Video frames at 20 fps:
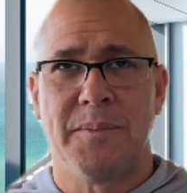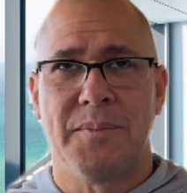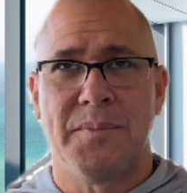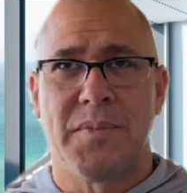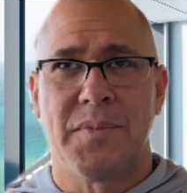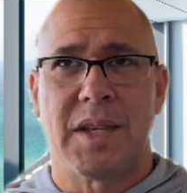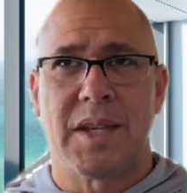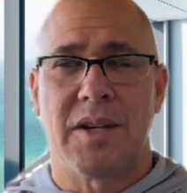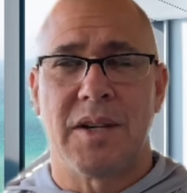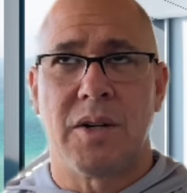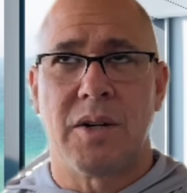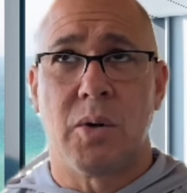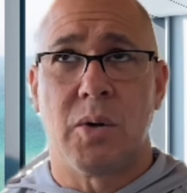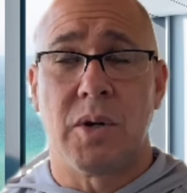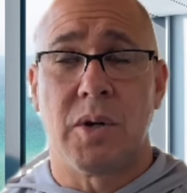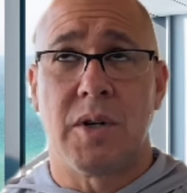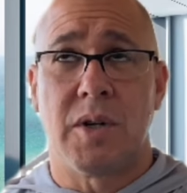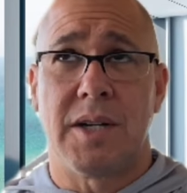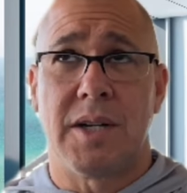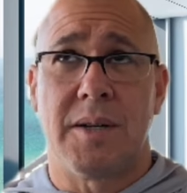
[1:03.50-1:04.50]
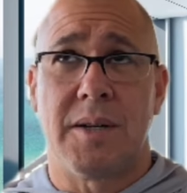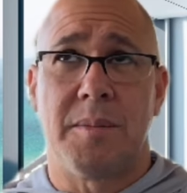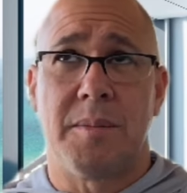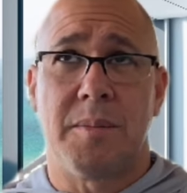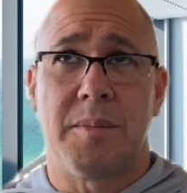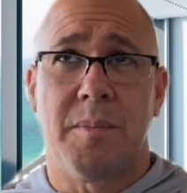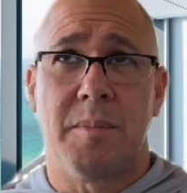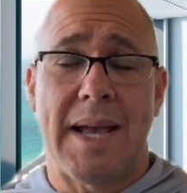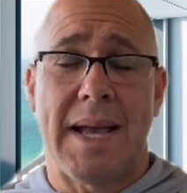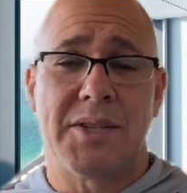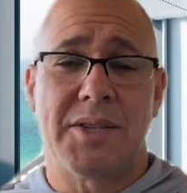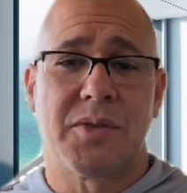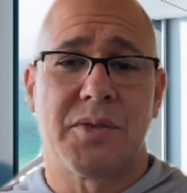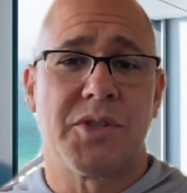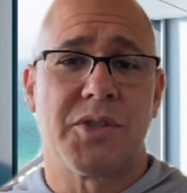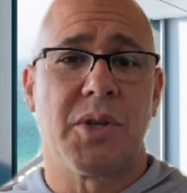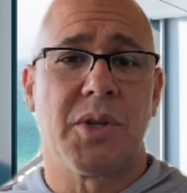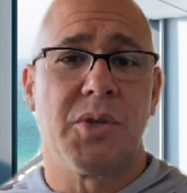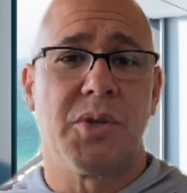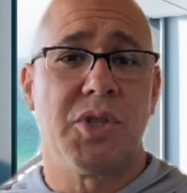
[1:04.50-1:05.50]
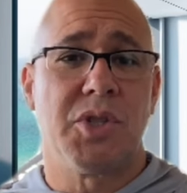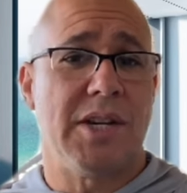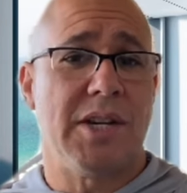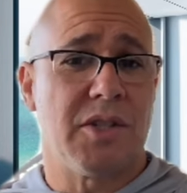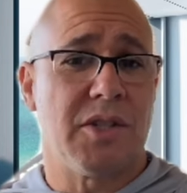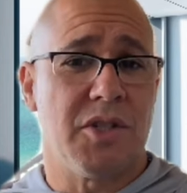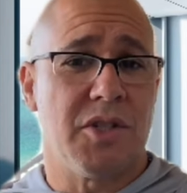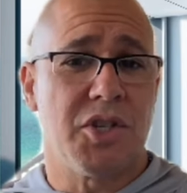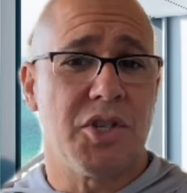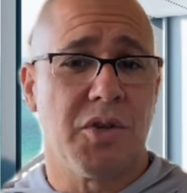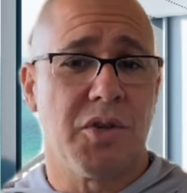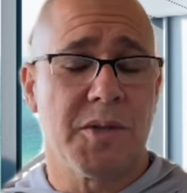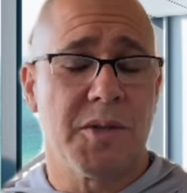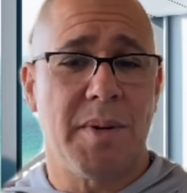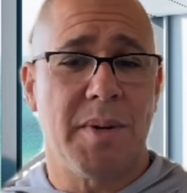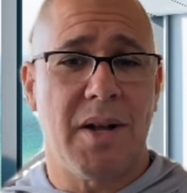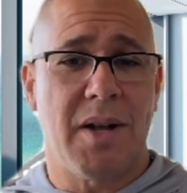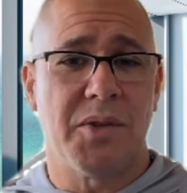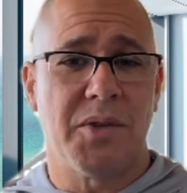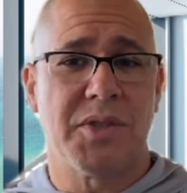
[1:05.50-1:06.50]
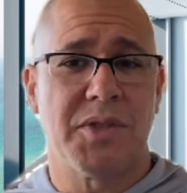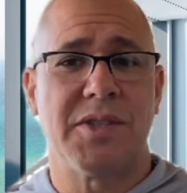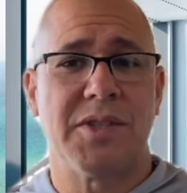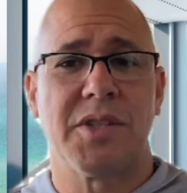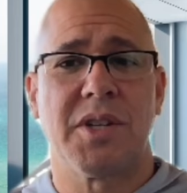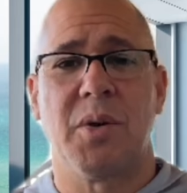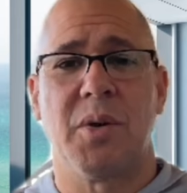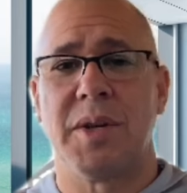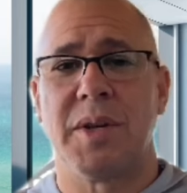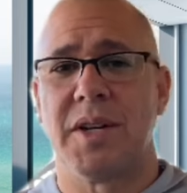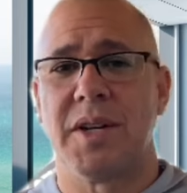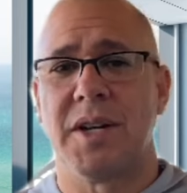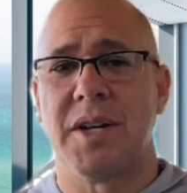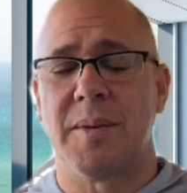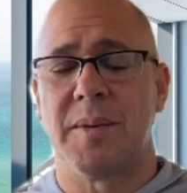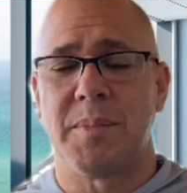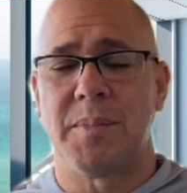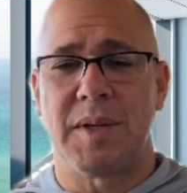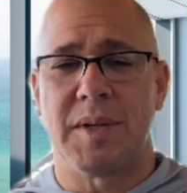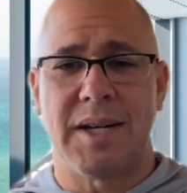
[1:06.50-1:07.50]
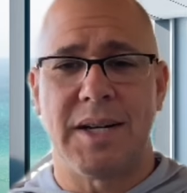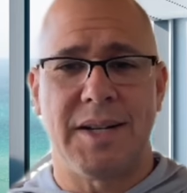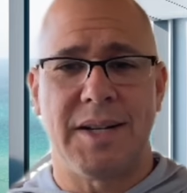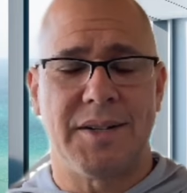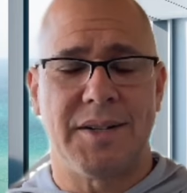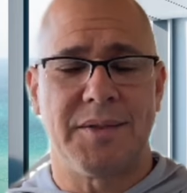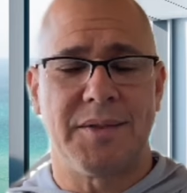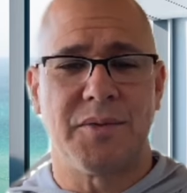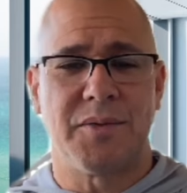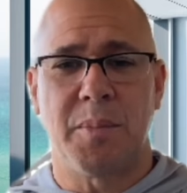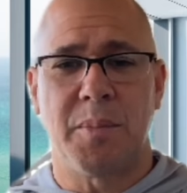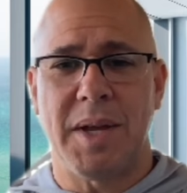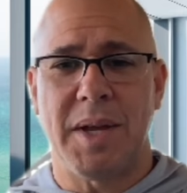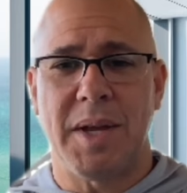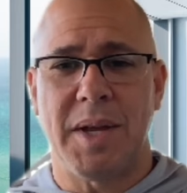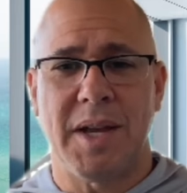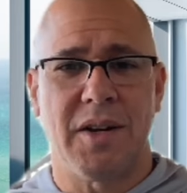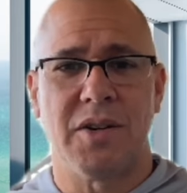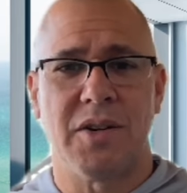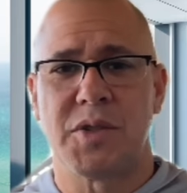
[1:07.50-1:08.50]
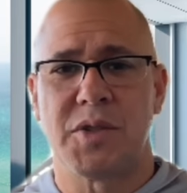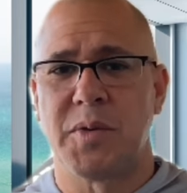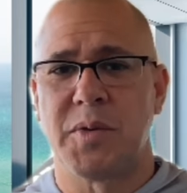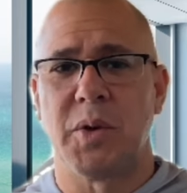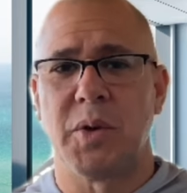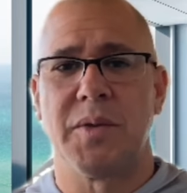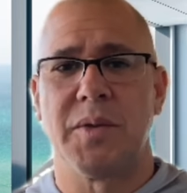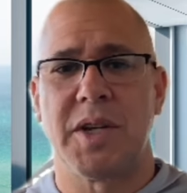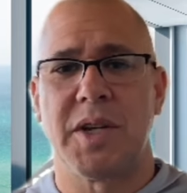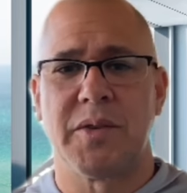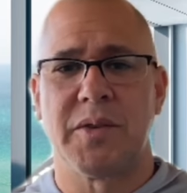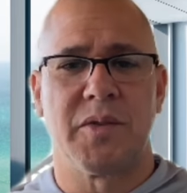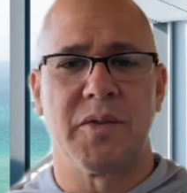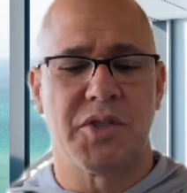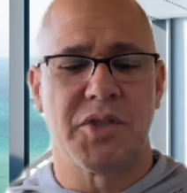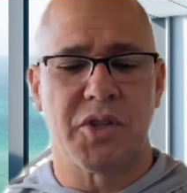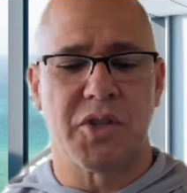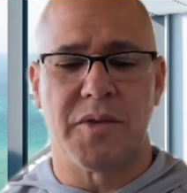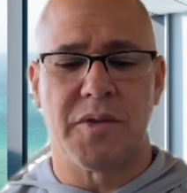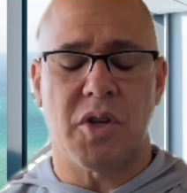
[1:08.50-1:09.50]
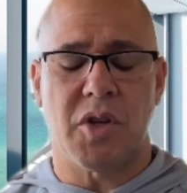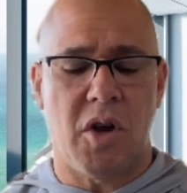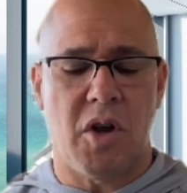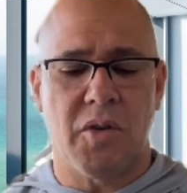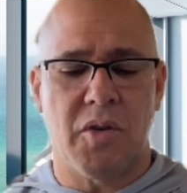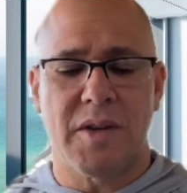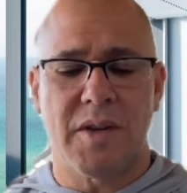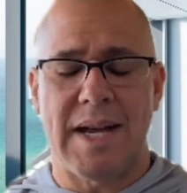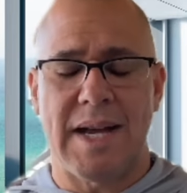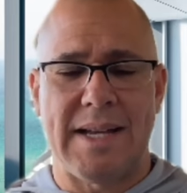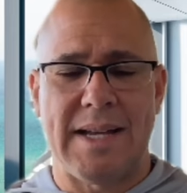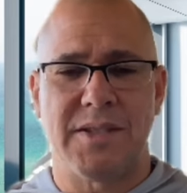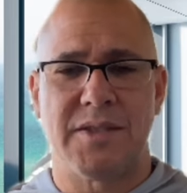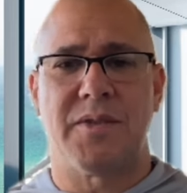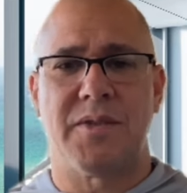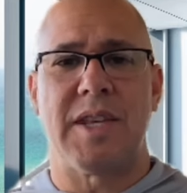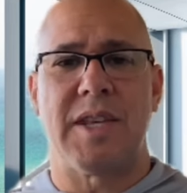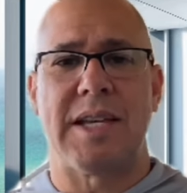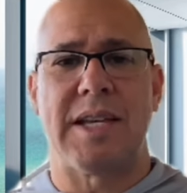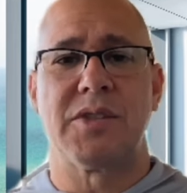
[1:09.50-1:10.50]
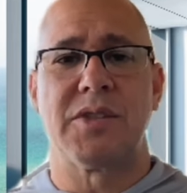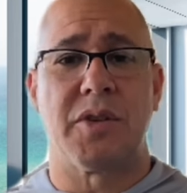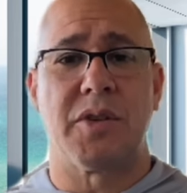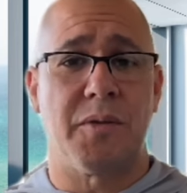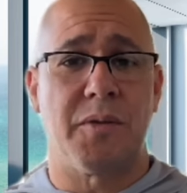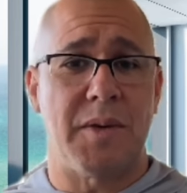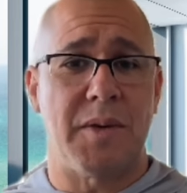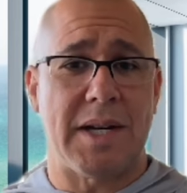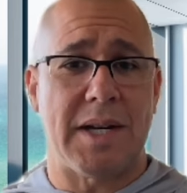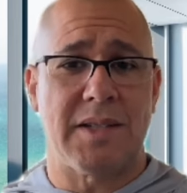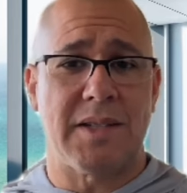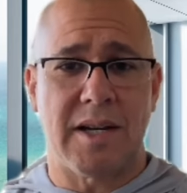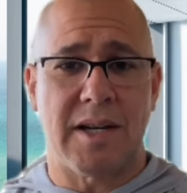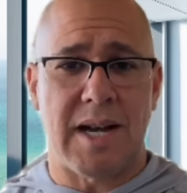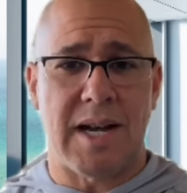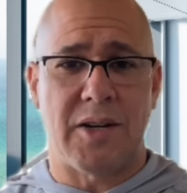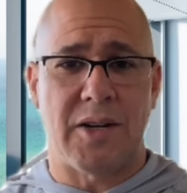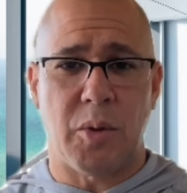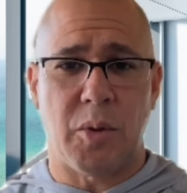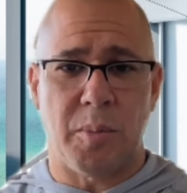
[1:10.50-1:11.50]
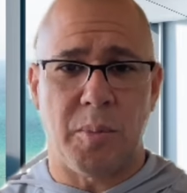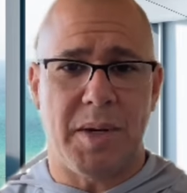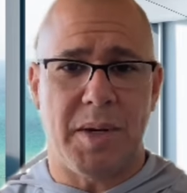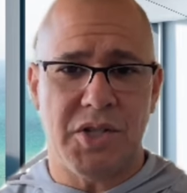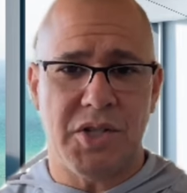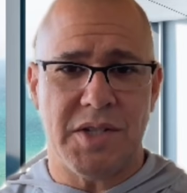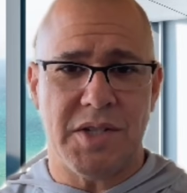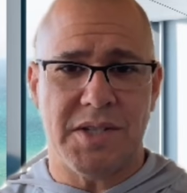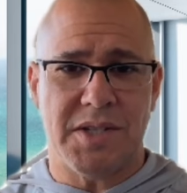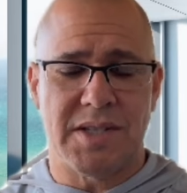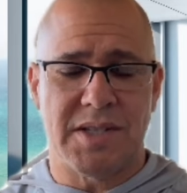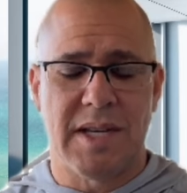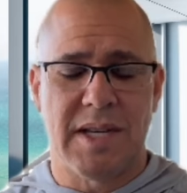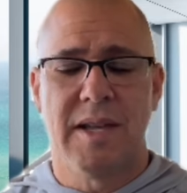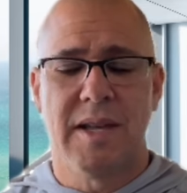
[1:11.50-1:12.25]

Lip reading: or master association insurance policies going up, repairs, fully funding reserves, all kinds of things are affecting condo budgets.